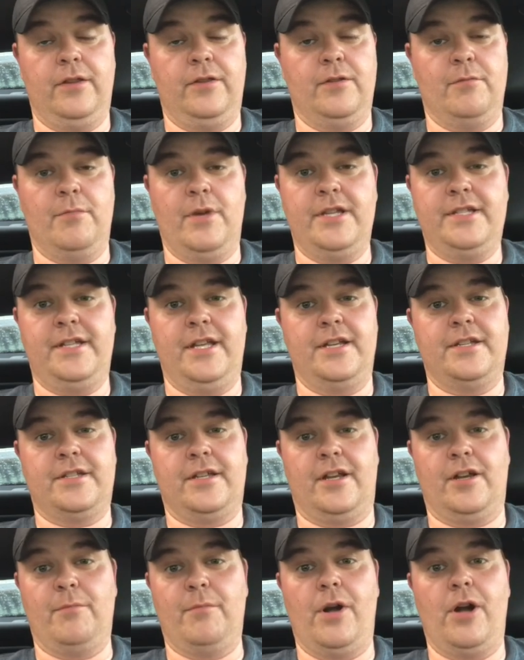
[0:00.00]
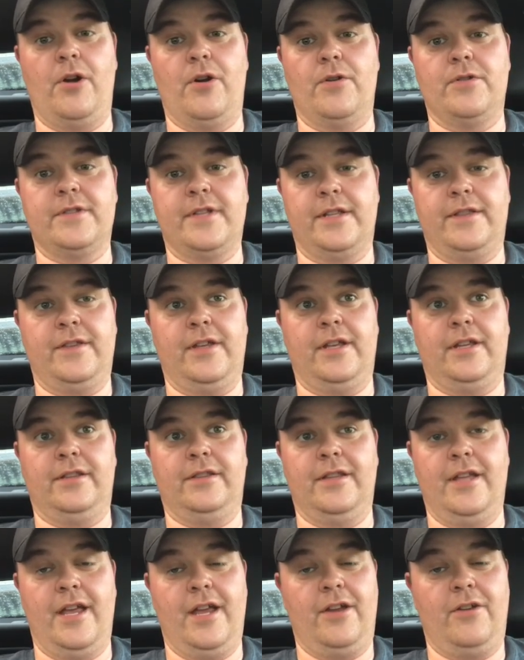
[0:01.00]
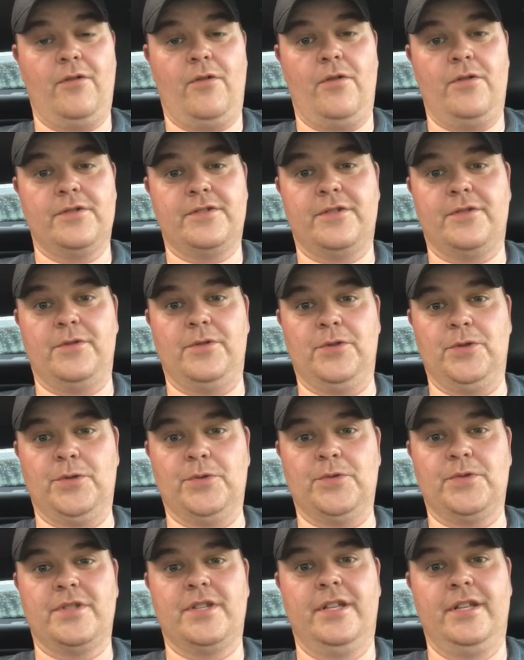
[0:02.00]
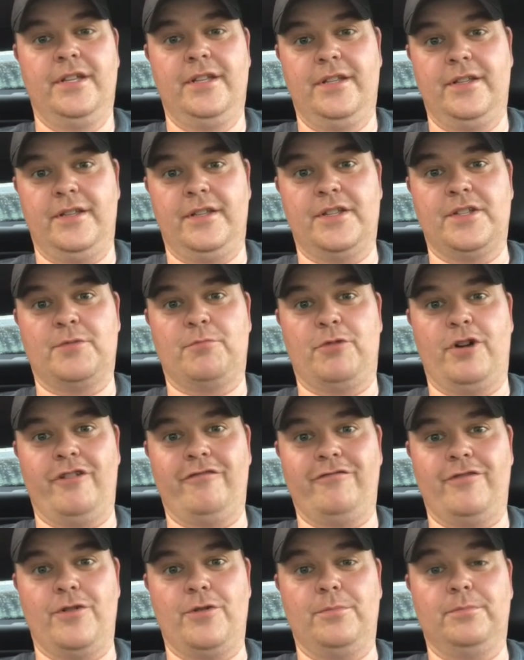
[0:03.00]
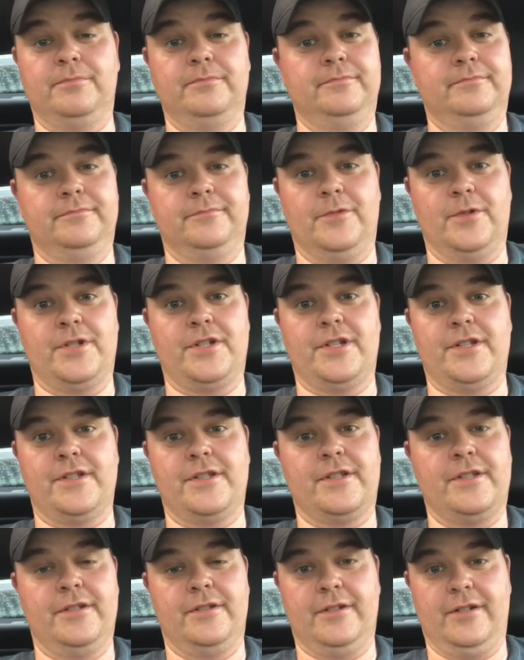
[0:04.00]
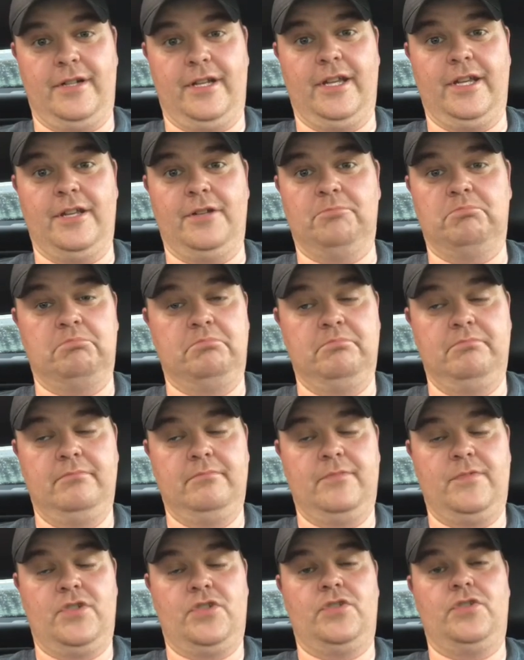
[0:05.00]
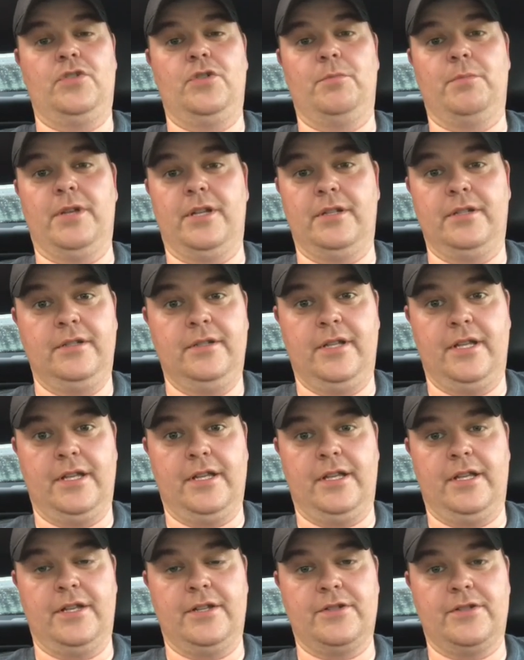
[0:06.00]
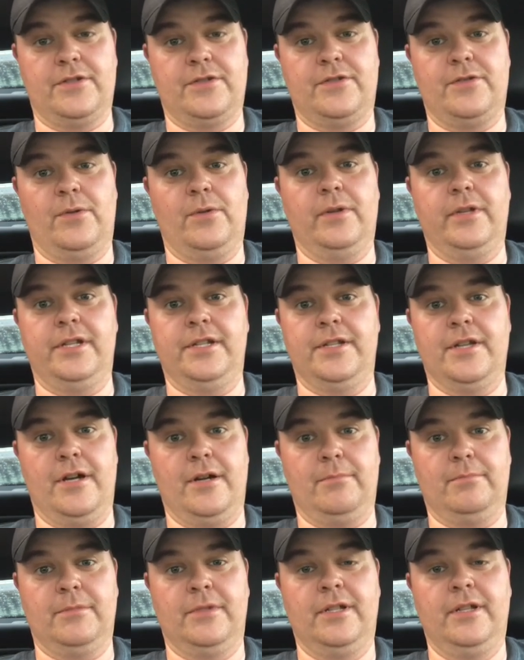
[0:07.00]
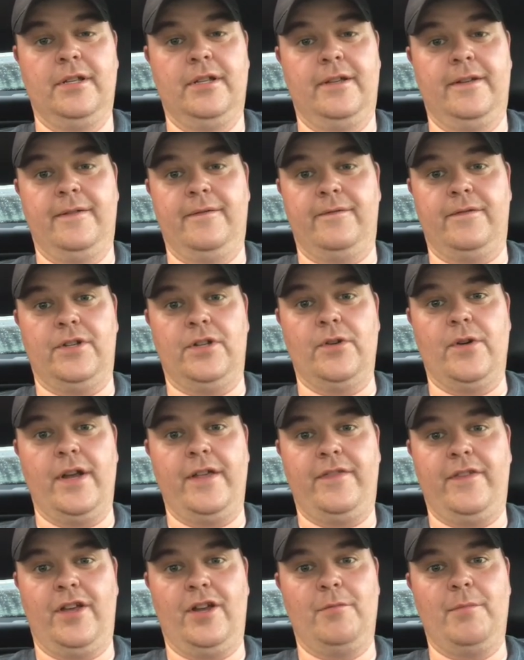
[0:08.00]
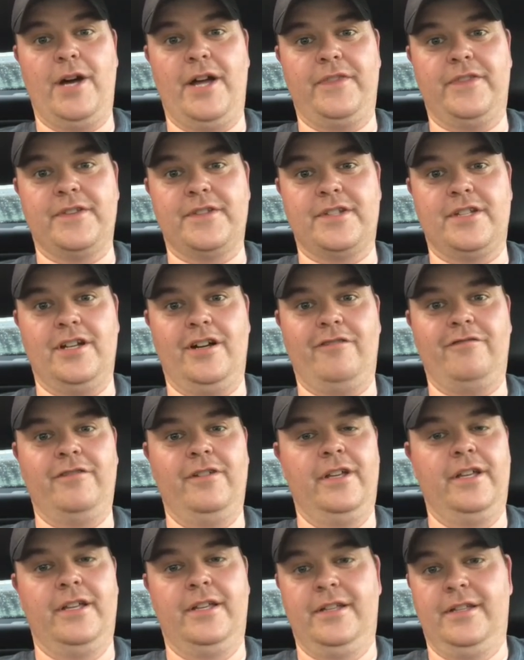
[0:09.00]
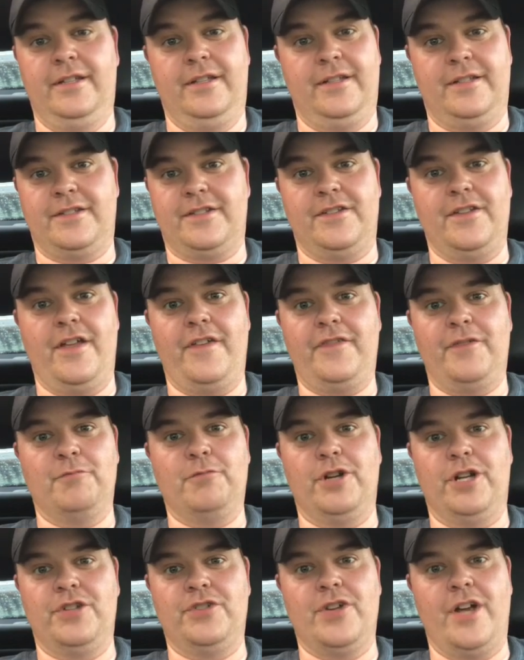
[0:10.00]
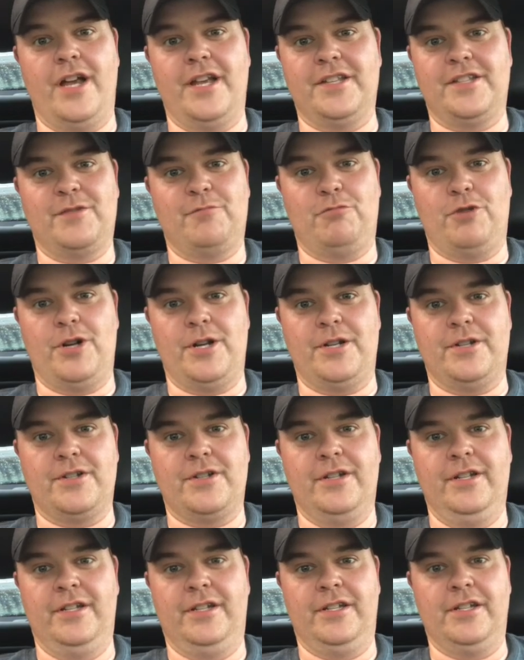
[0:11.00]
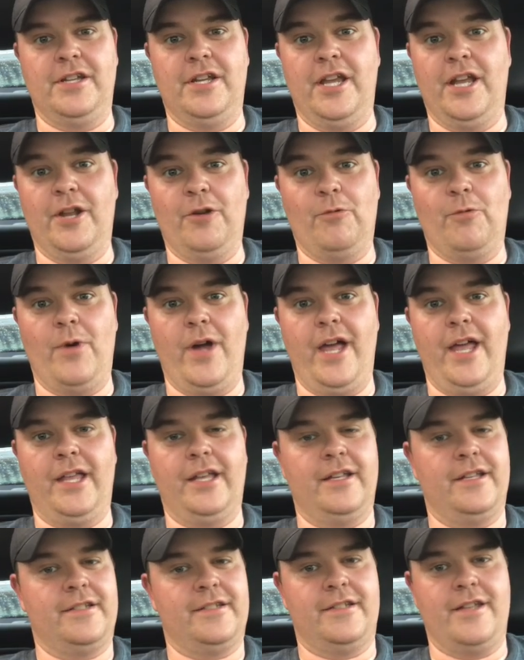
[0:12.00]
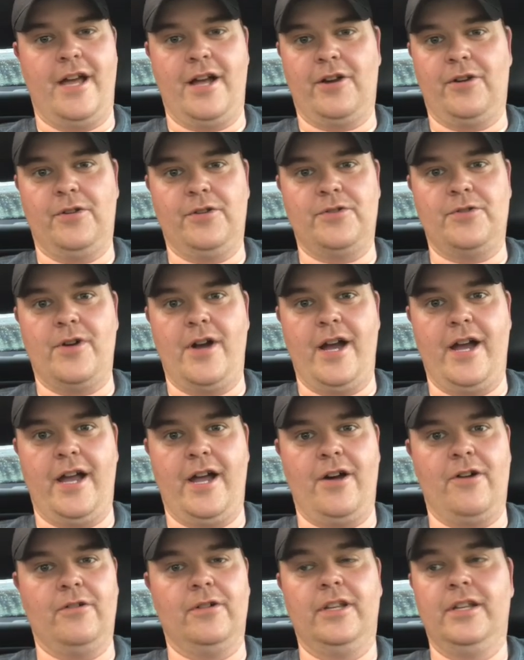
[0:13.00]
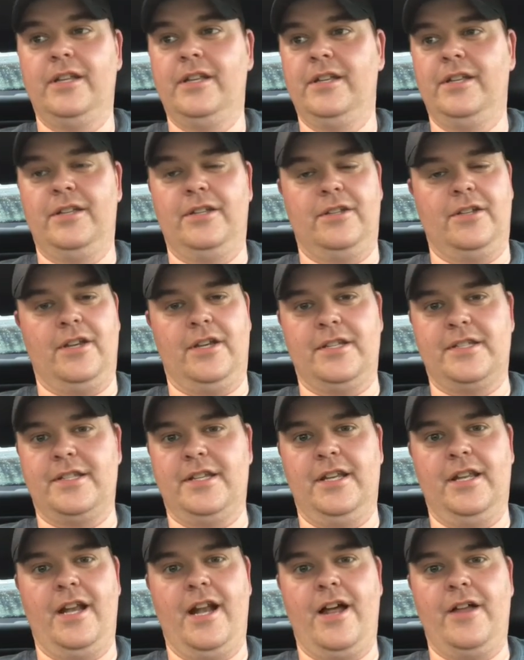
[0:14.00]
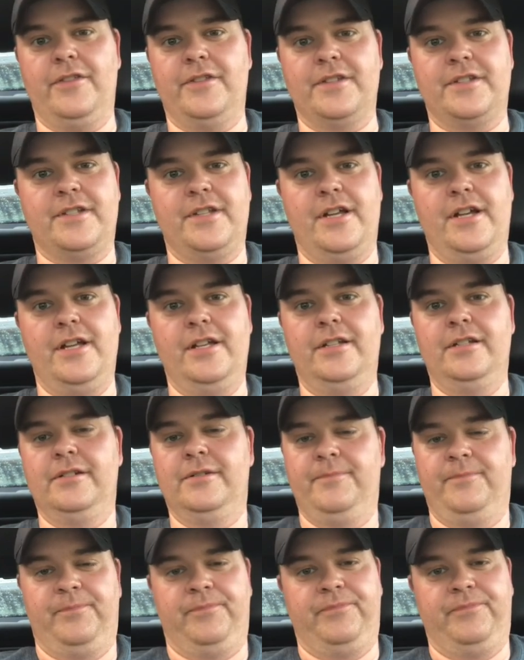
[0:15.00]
the Mustangs and Camaros, I think they also use the spray foam, which is, again, stupid. It's just totally dumb. If you know anything about this stuff, it's nothing but a giant sponge. You get it wet, it's not going to dry out. You can sit it out in the sun.